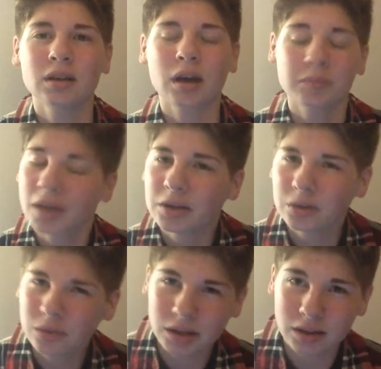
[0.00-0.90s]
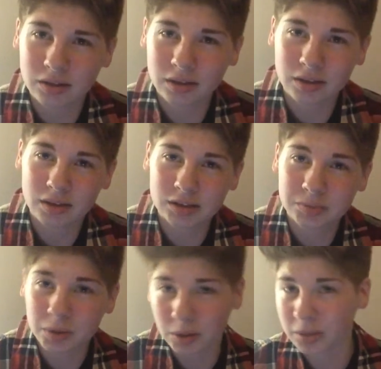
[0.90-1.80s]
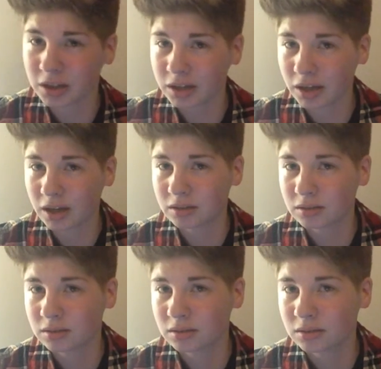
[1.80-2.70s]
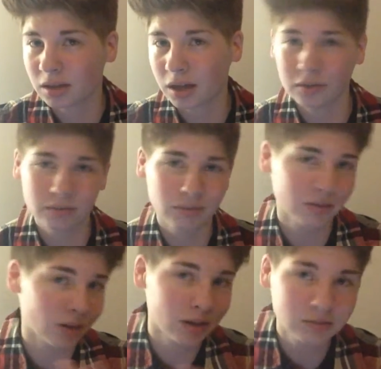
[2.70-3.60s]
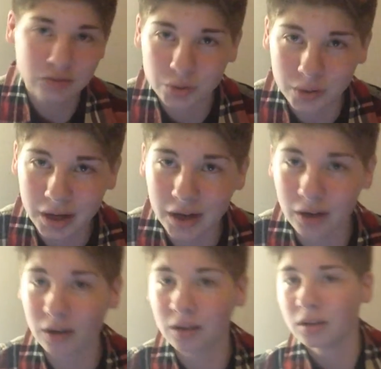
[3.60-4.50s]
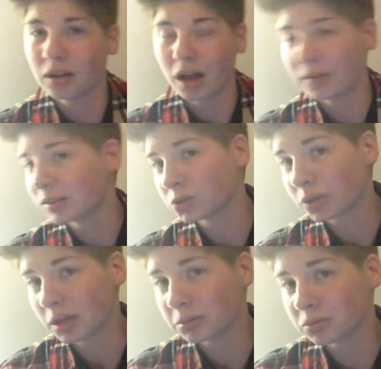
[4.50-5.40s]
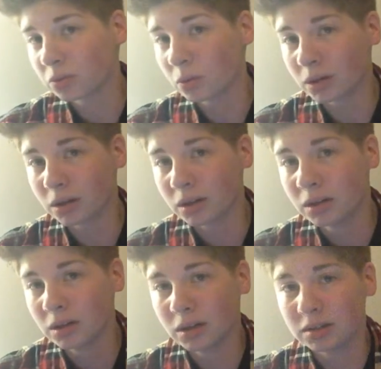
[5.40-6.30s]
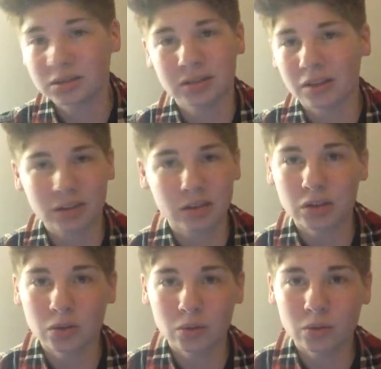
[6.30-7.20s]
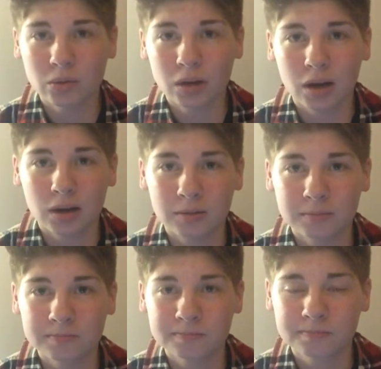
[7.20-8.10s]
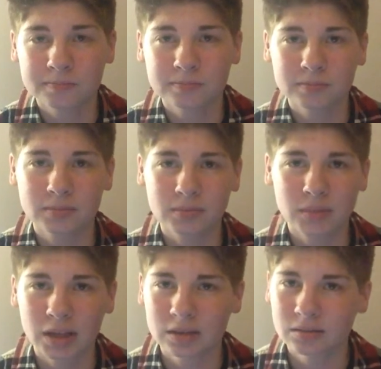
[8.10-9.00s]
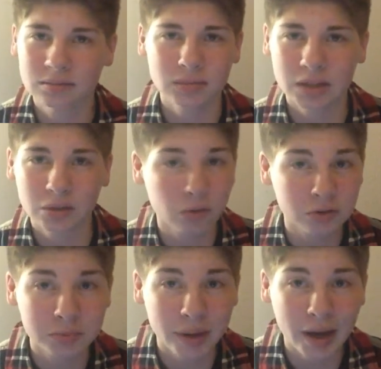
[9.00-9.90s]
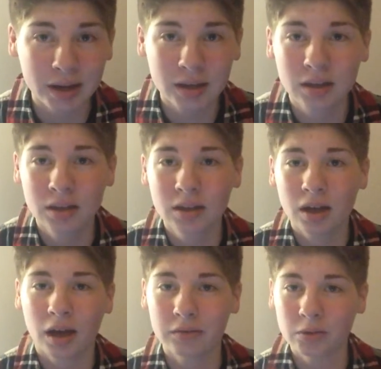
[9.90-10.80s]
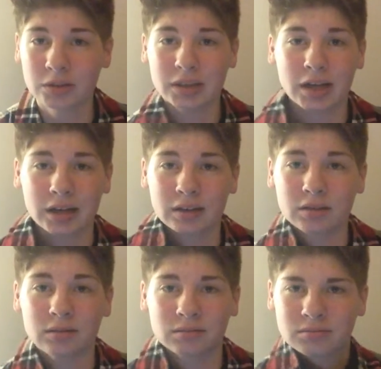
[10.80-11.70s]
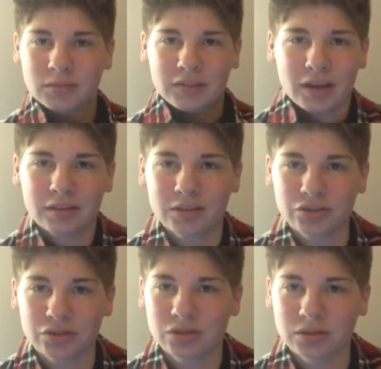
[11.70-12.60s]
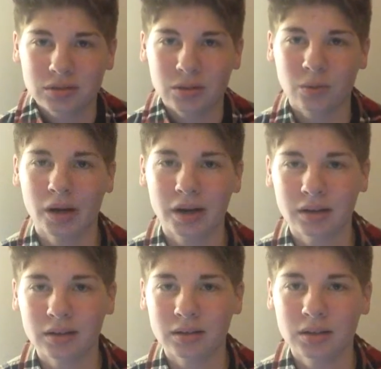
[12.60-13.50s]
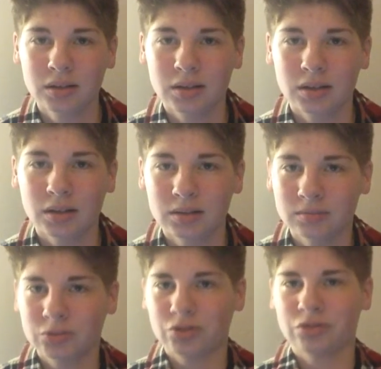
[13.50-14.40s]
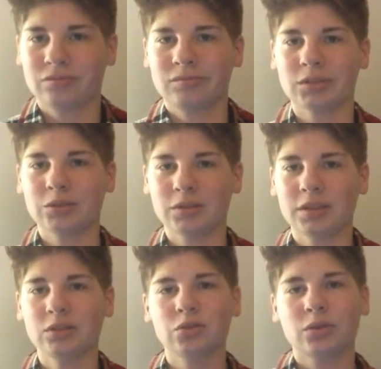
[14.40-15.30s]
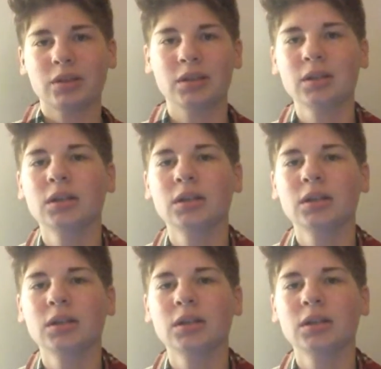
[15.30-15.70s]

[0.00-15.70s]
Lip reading: I'm not doing anything that's permanent yet. I've got short hair. I've had short hair before. It's nothing new. And it grows back. I've had this shirt a while, which I really enjoy.